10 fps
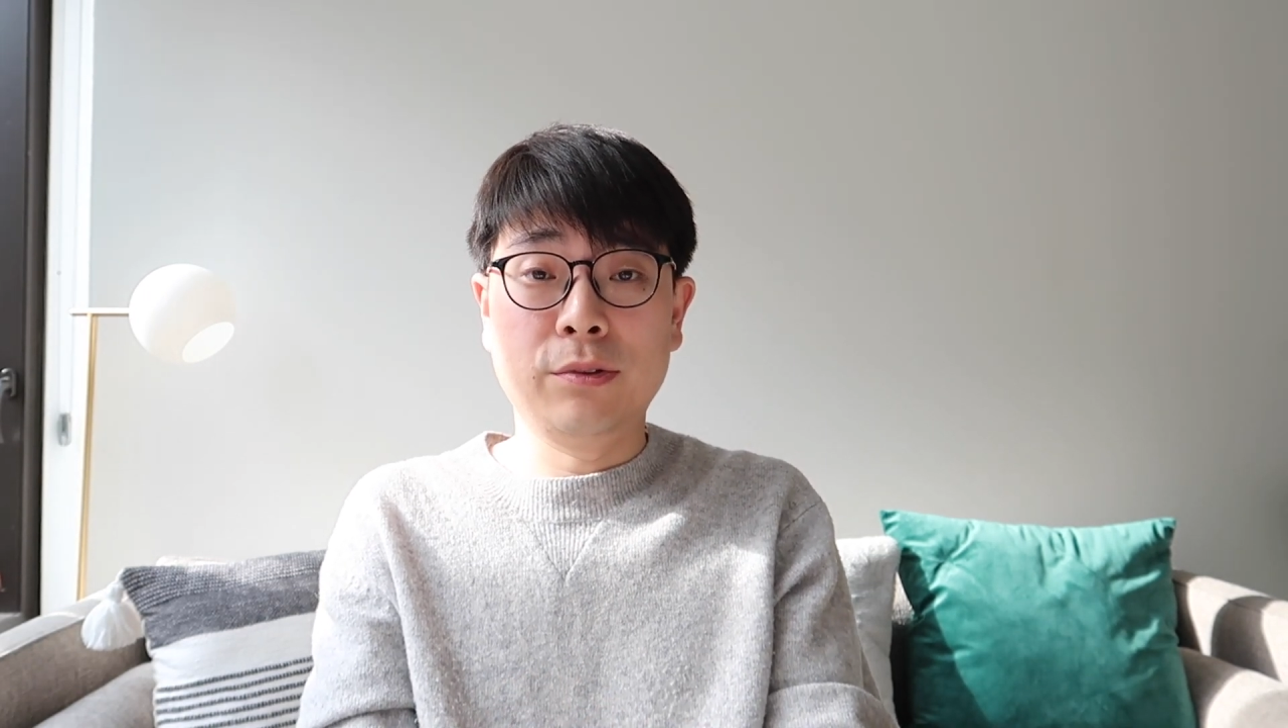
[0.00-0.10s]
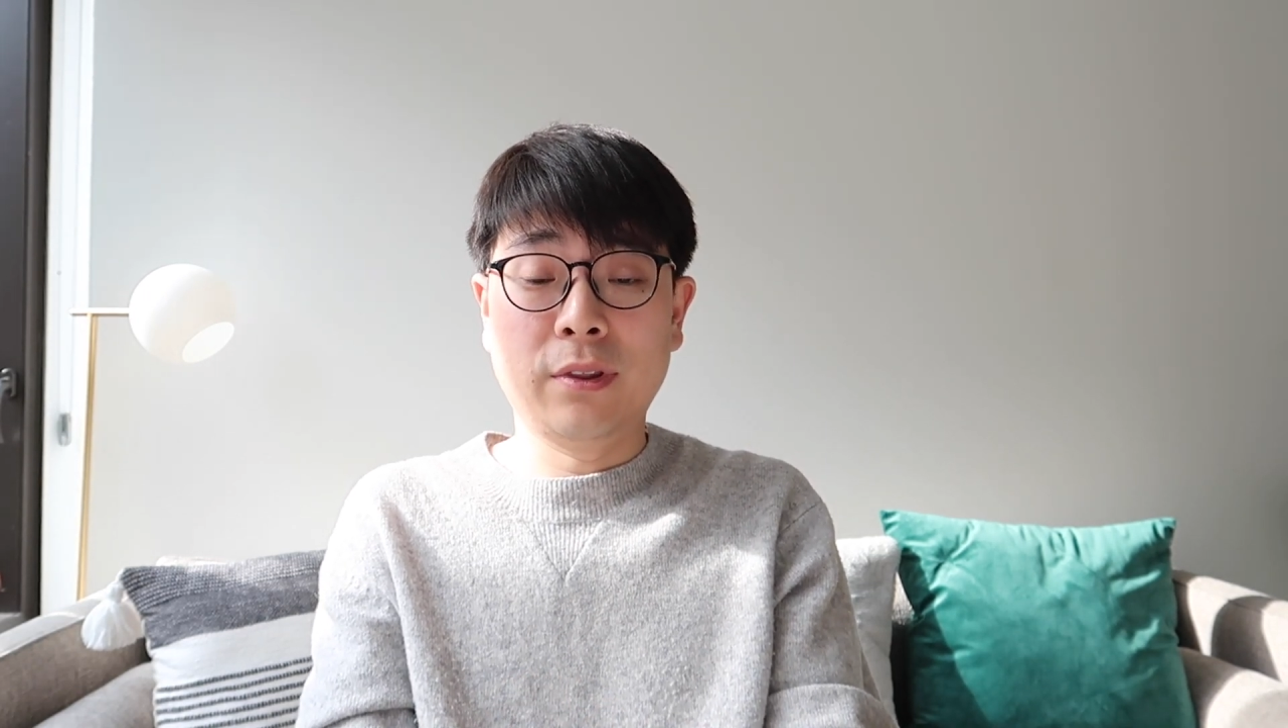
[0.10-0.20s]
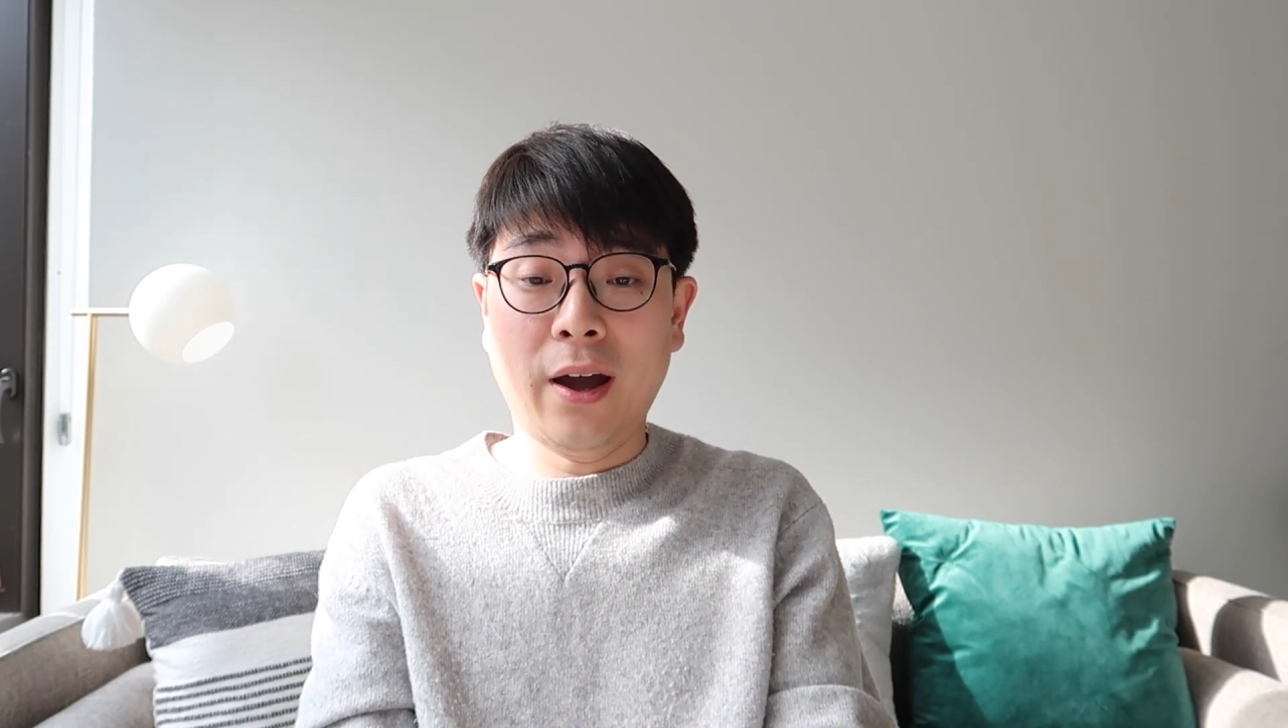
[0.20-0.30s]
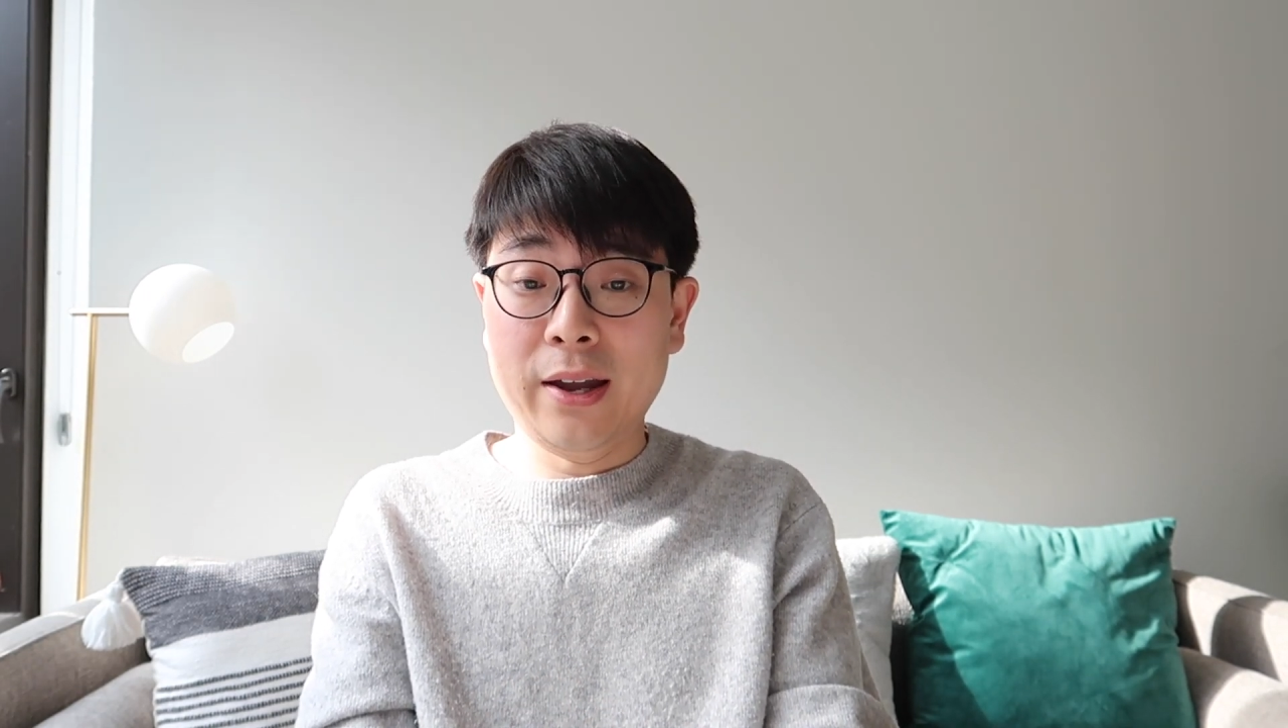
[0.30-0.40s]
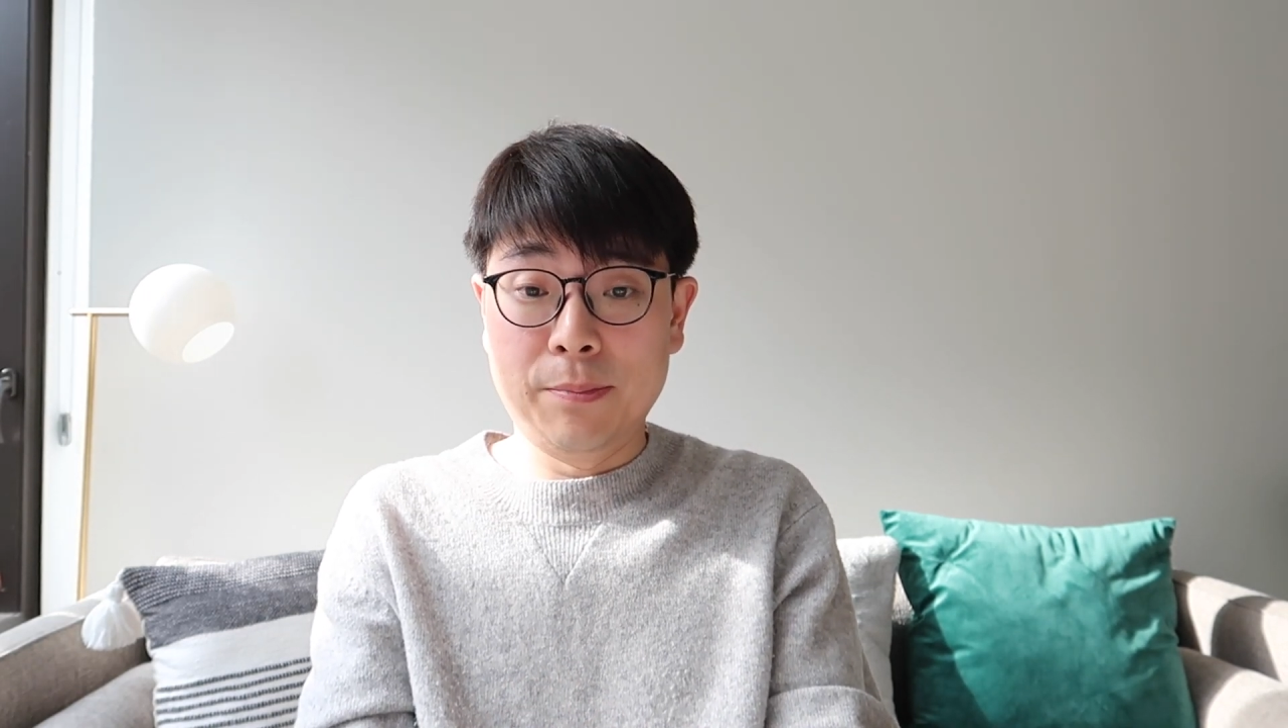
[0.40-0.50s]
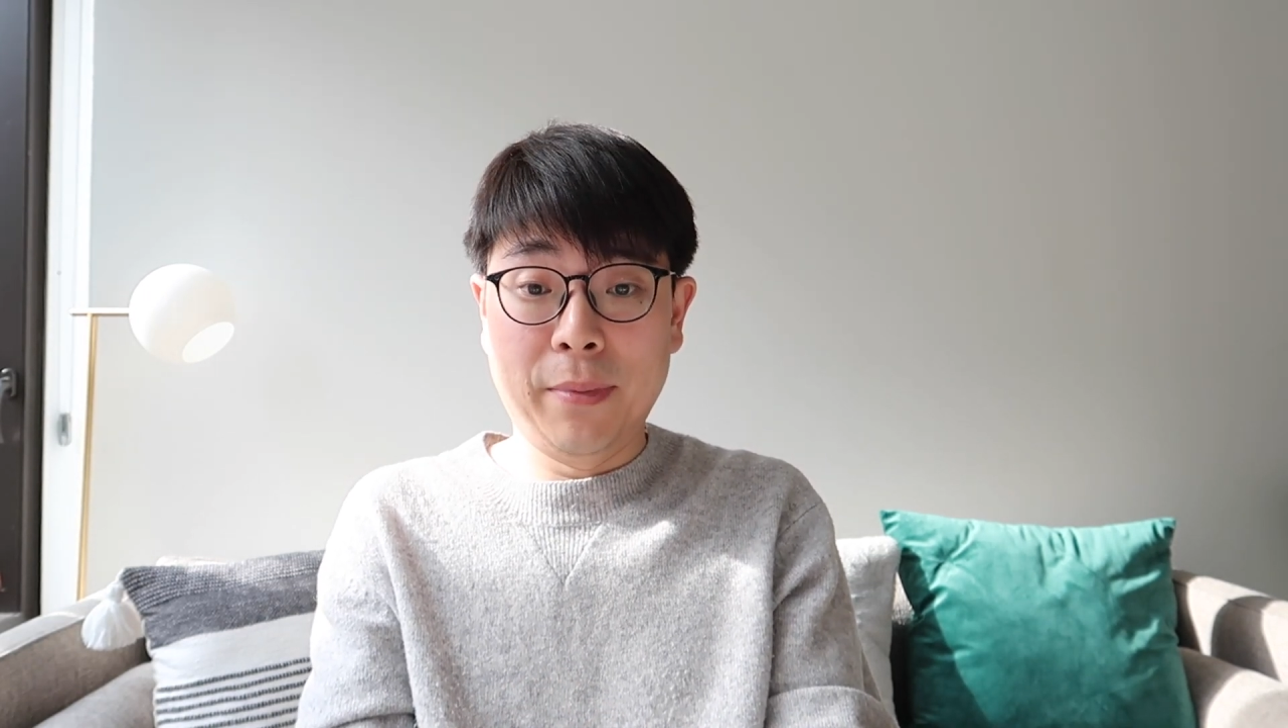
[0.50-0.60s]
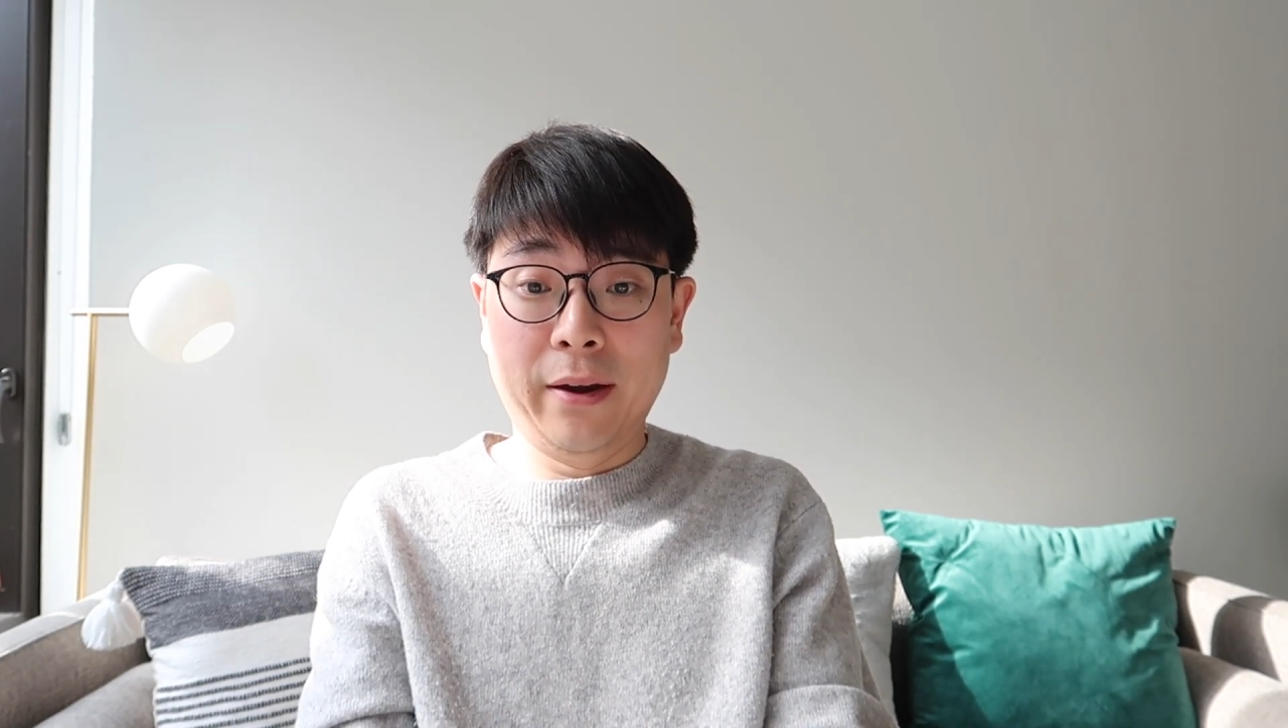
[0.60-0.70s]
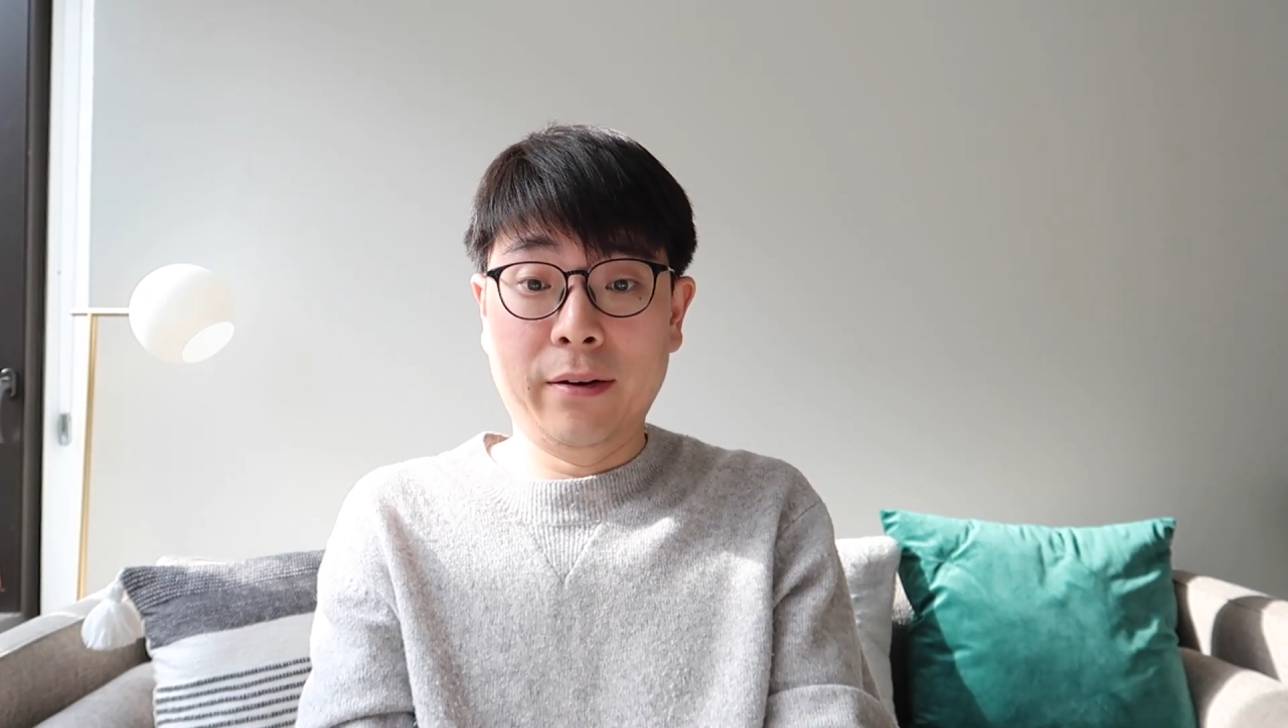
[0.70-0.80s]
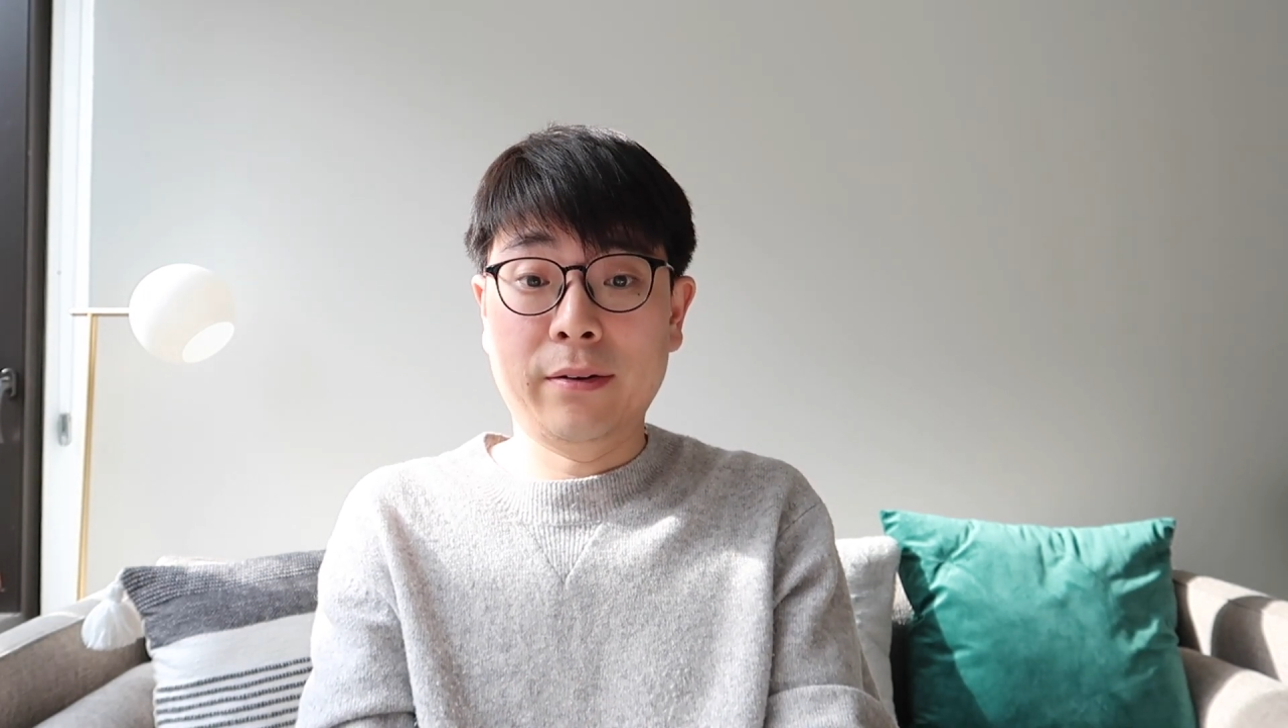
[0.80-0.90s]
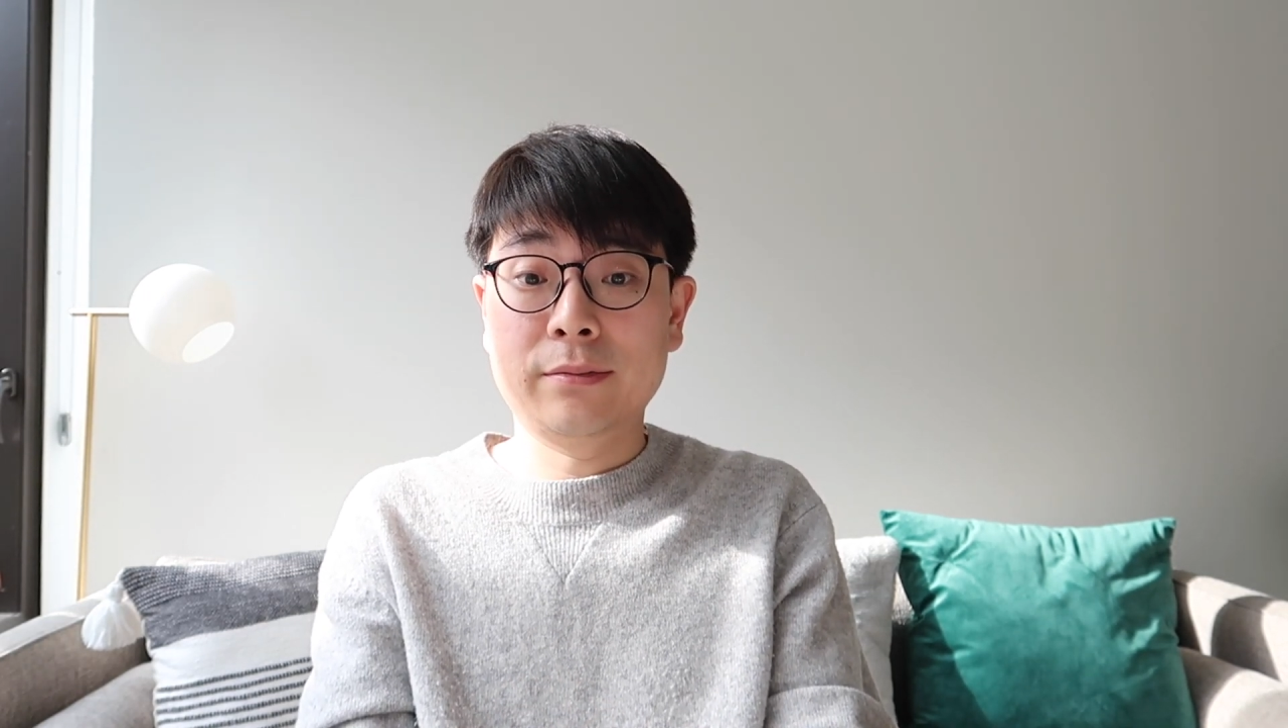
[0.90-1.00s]

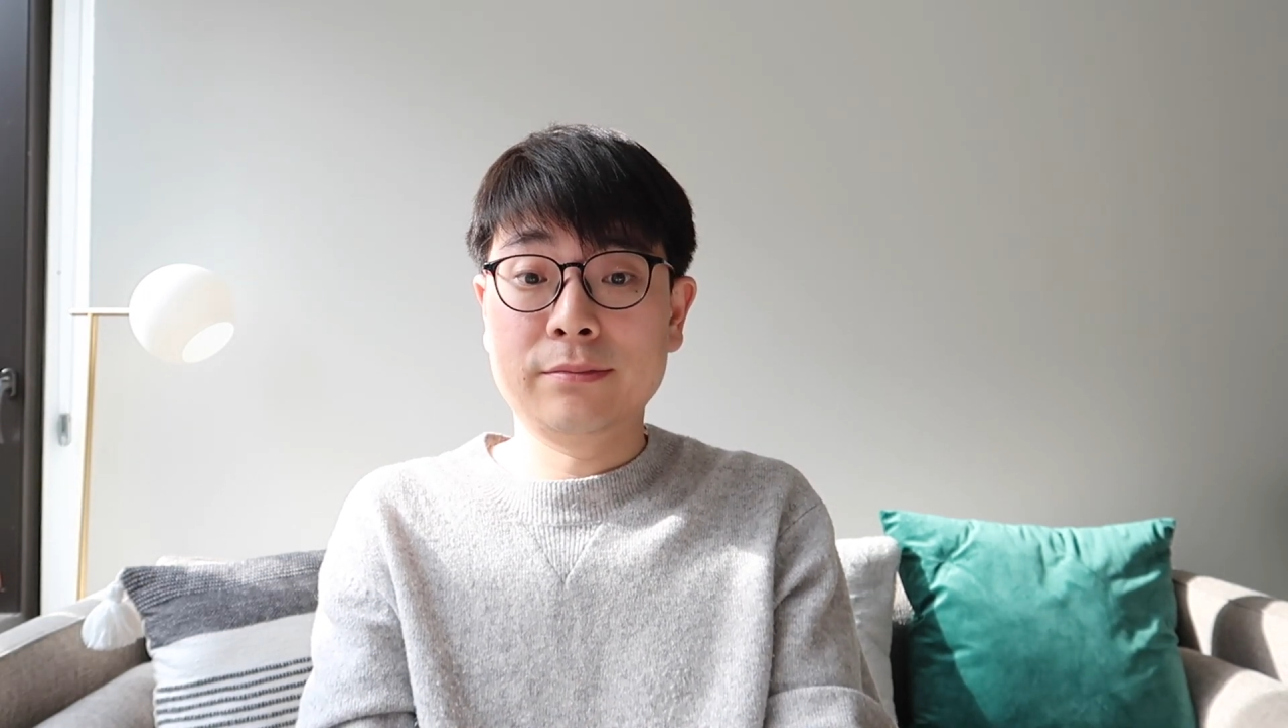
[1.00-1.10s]
nightmare.